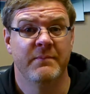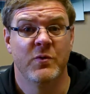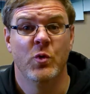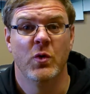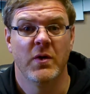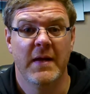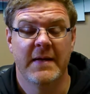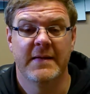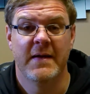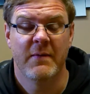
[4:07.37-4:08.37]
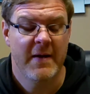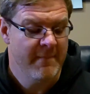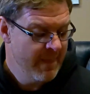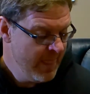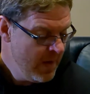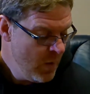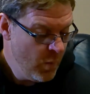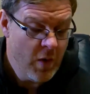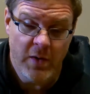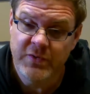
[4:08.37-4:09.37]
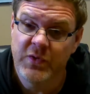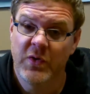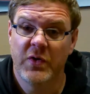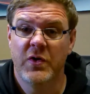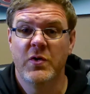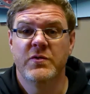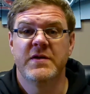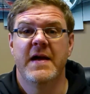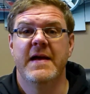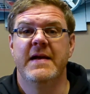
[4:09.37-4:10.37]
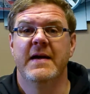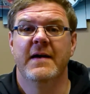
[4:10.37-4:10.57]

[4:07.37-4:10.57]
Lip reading: cooler like that, right? We're also going to use a